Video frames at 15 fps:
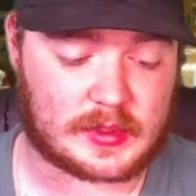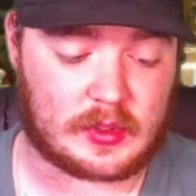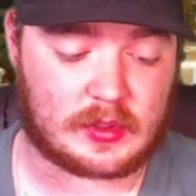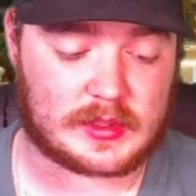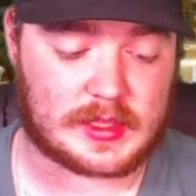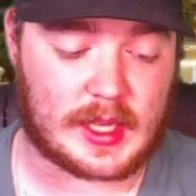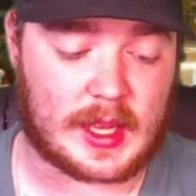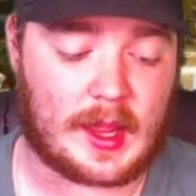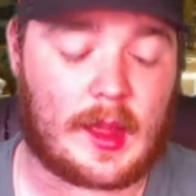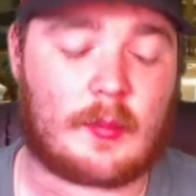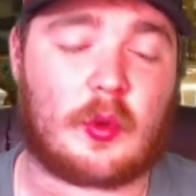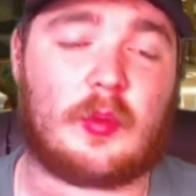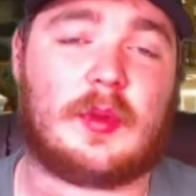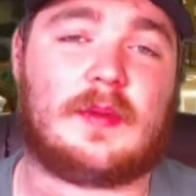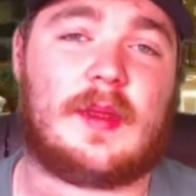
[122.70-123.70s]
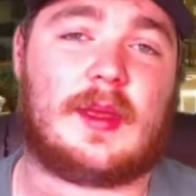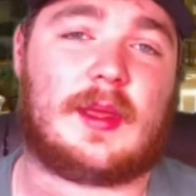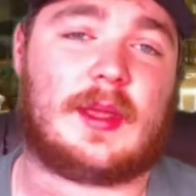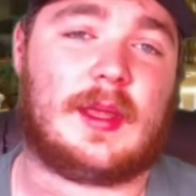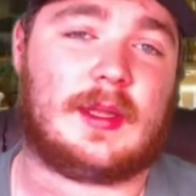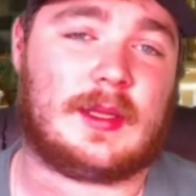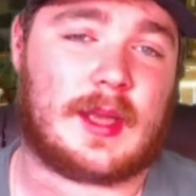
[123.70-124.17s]
Colts. I am going to be
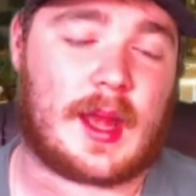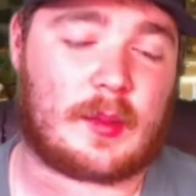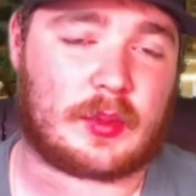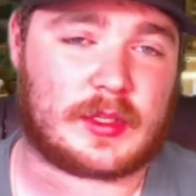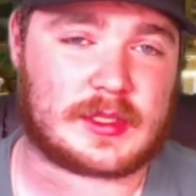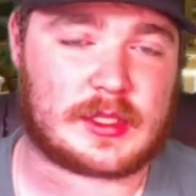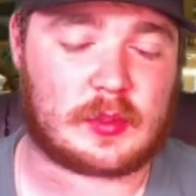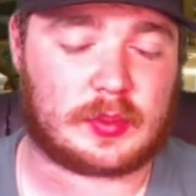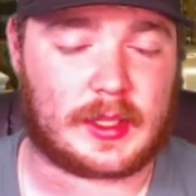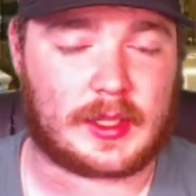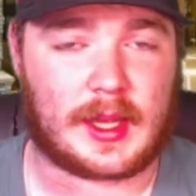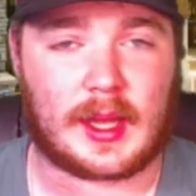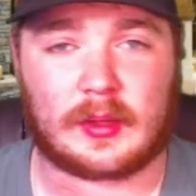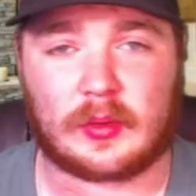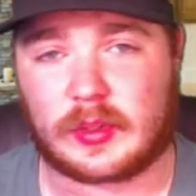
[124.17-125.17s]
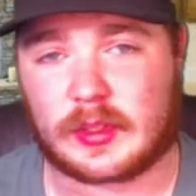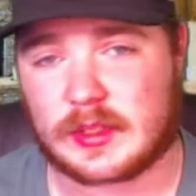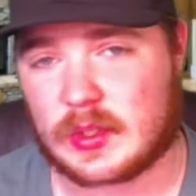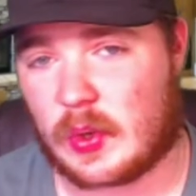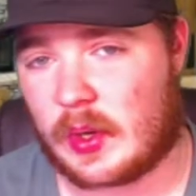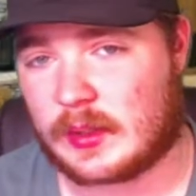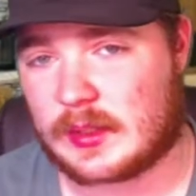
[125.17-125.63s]
taking Indianapolis. They're playing at
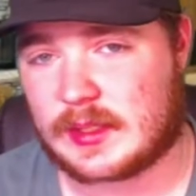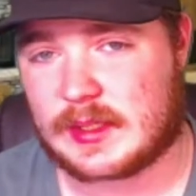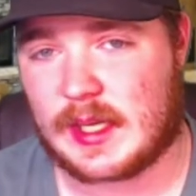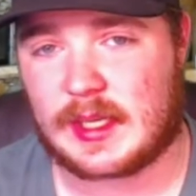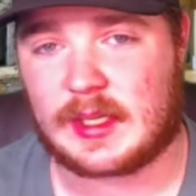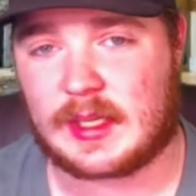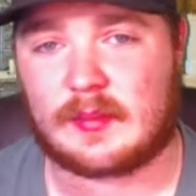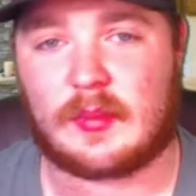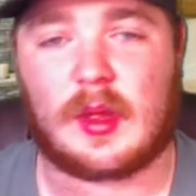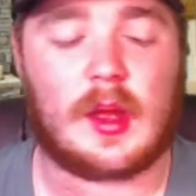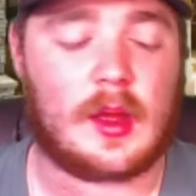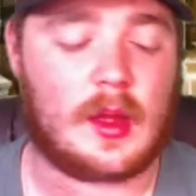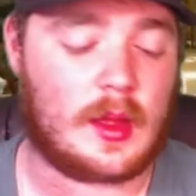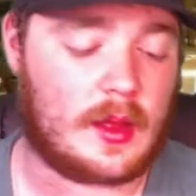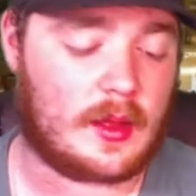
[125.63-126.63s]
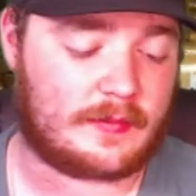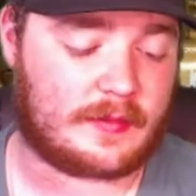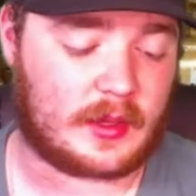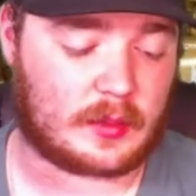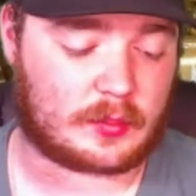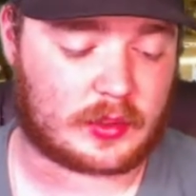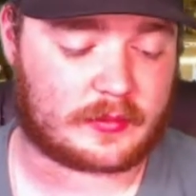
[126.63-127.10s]
Lucas Oil Stadium.
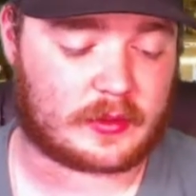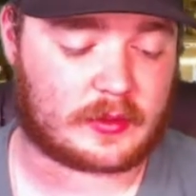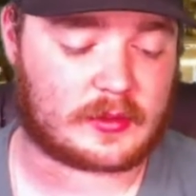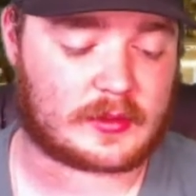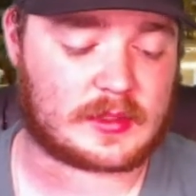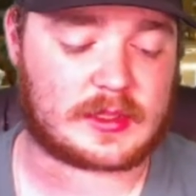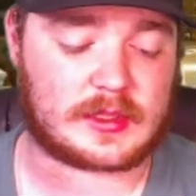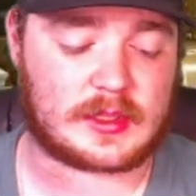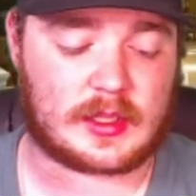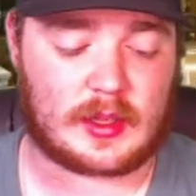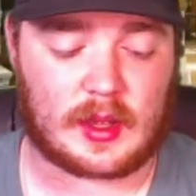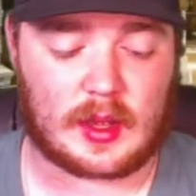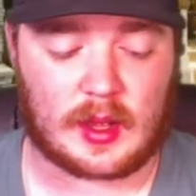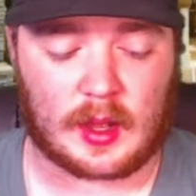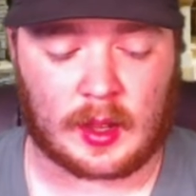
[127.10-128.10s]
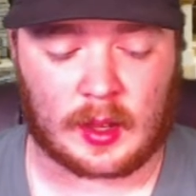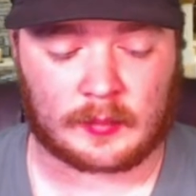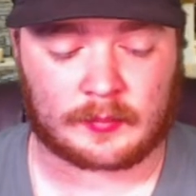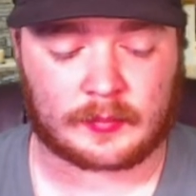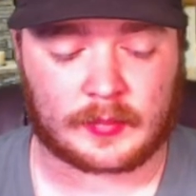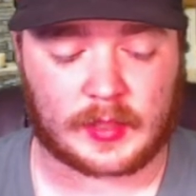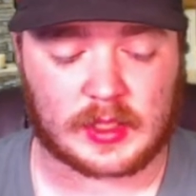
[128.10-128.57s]
Philip Rivers
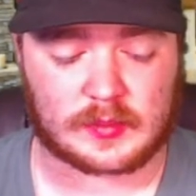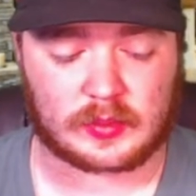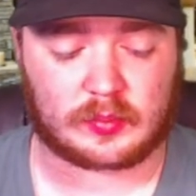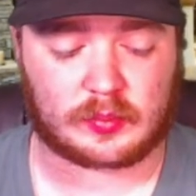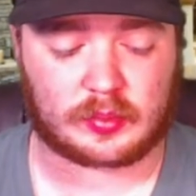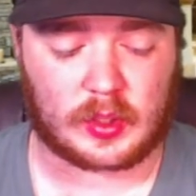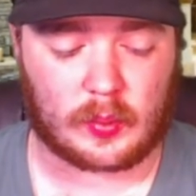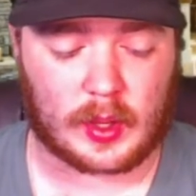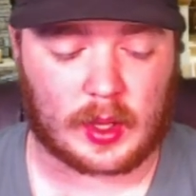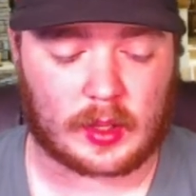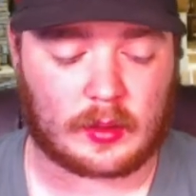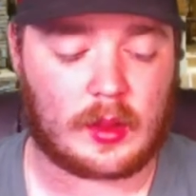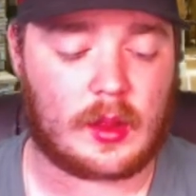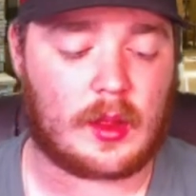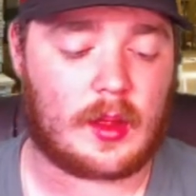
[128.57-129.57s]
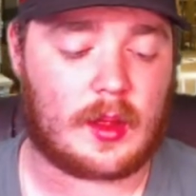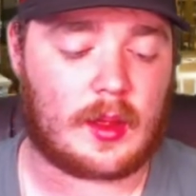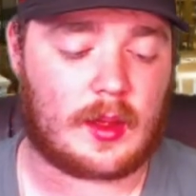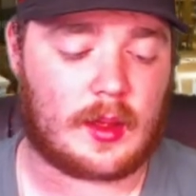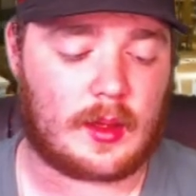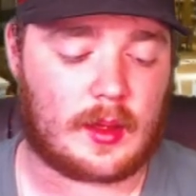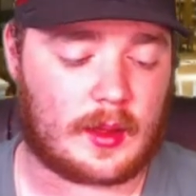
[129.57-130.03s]
um, has been doing pretty well
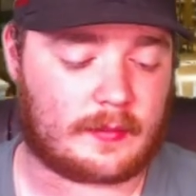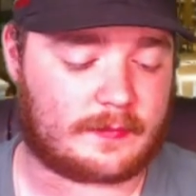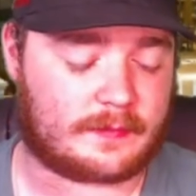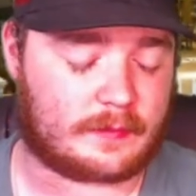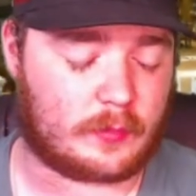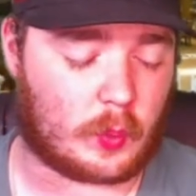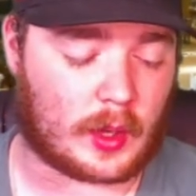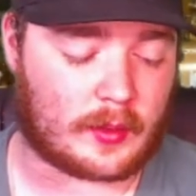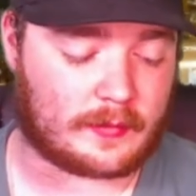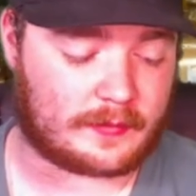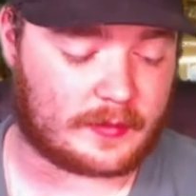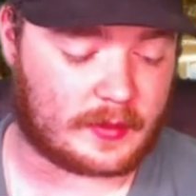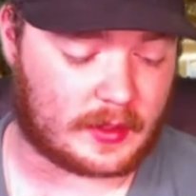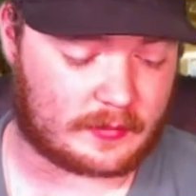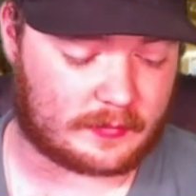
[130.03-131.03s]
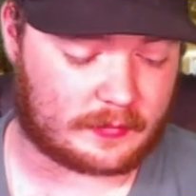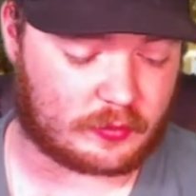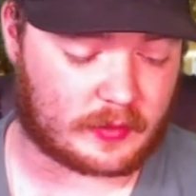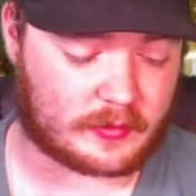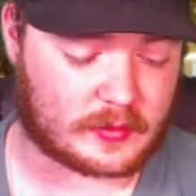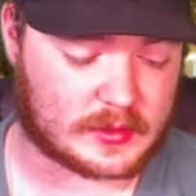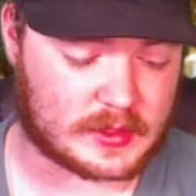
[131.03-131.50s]
if, why do I feel like
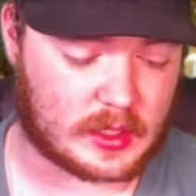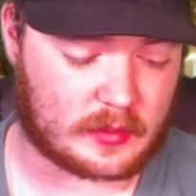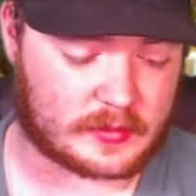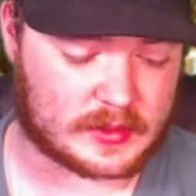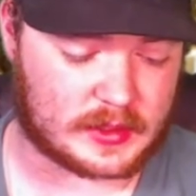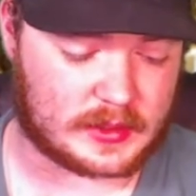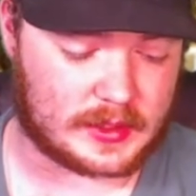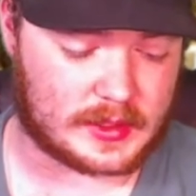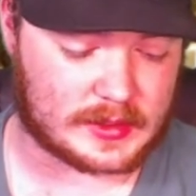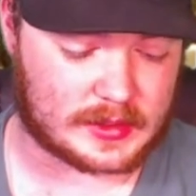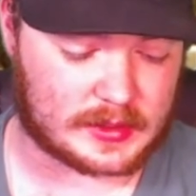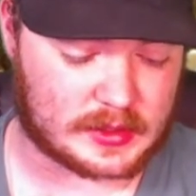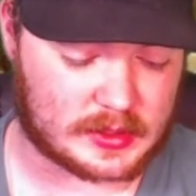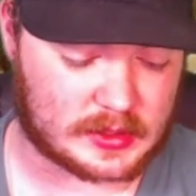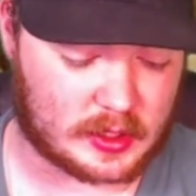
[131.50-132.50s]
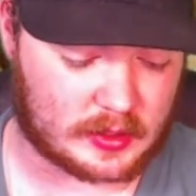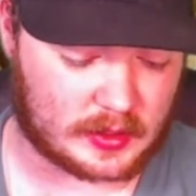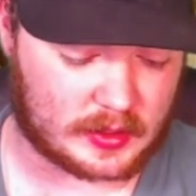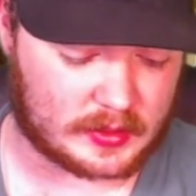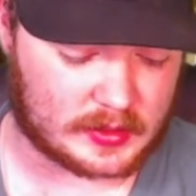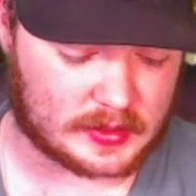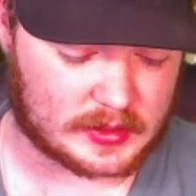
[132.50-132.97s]
Rivers all of a sudden isn't
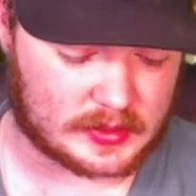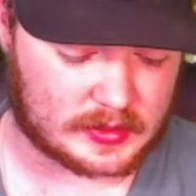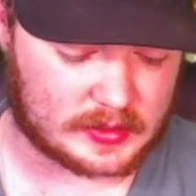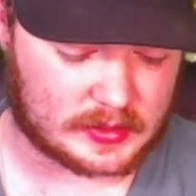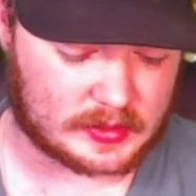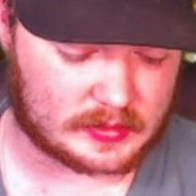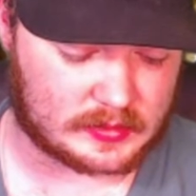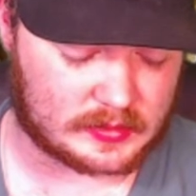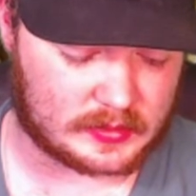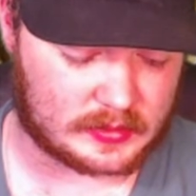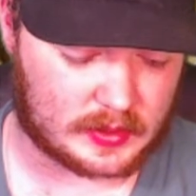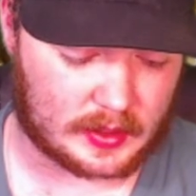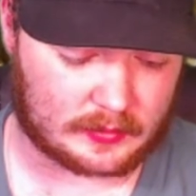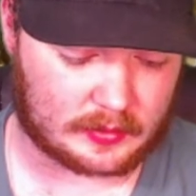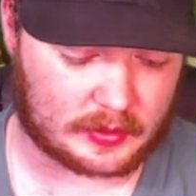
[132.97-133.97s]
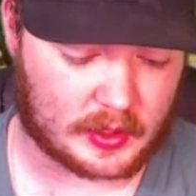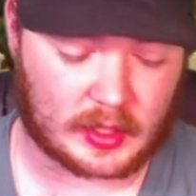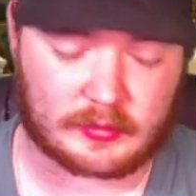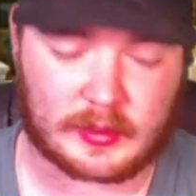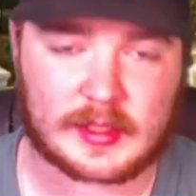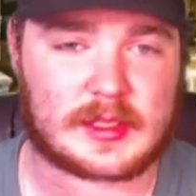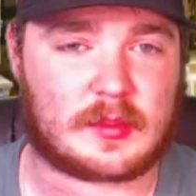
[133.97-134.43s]
starting in this? I thought I
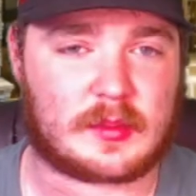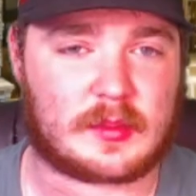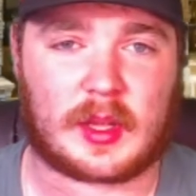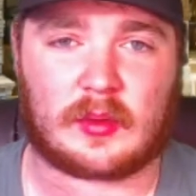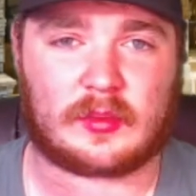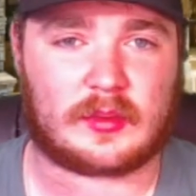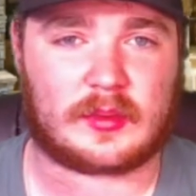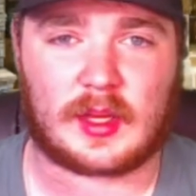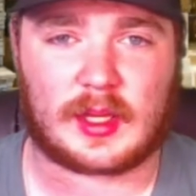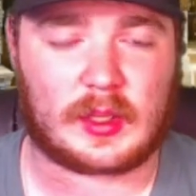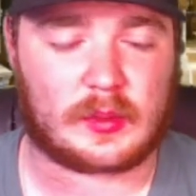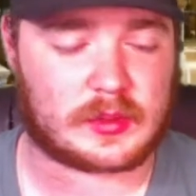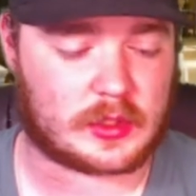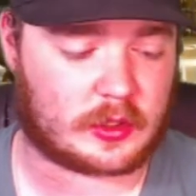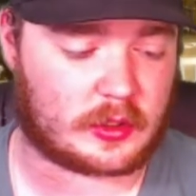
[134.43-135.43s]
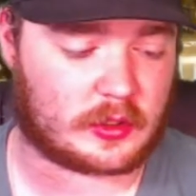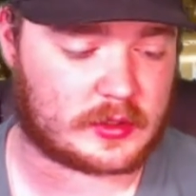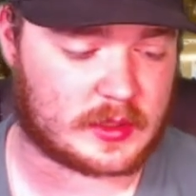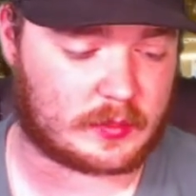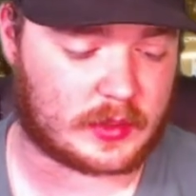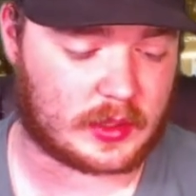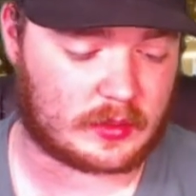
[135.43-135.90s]
read something about that he was hurt
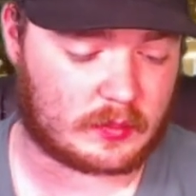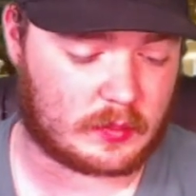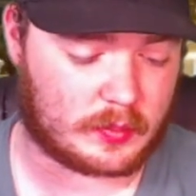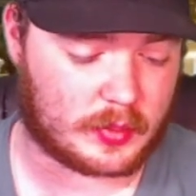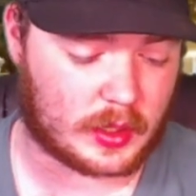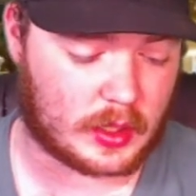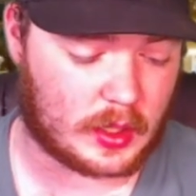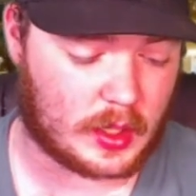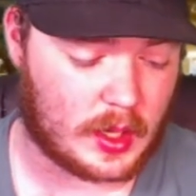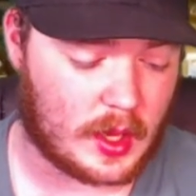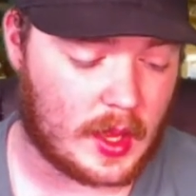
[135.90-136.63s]
or something, but